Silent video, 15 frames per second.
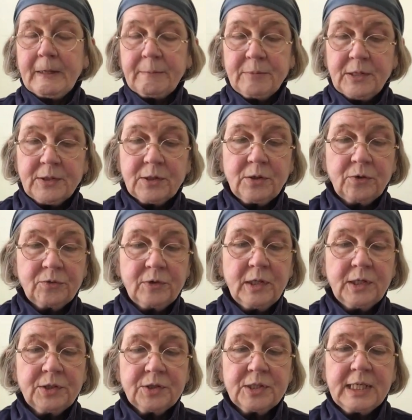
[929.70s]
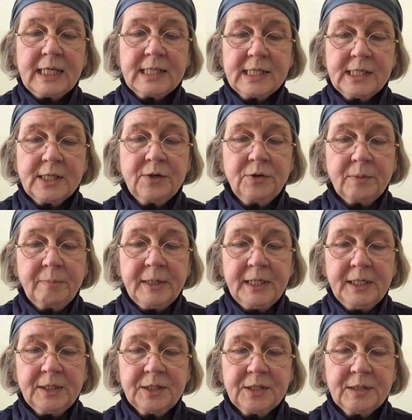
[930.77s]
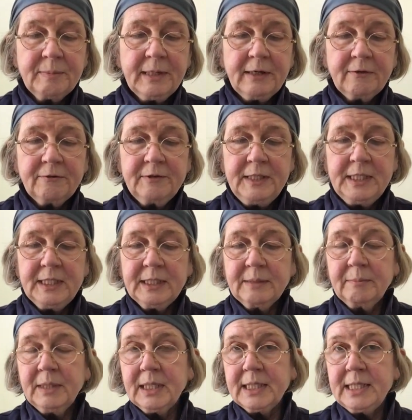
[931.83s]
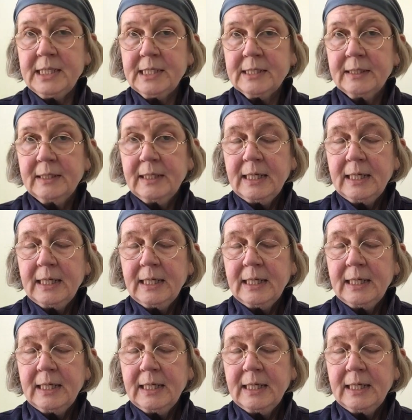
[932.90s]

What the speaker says: Brother Conradus has his own opinions about feeding the mice,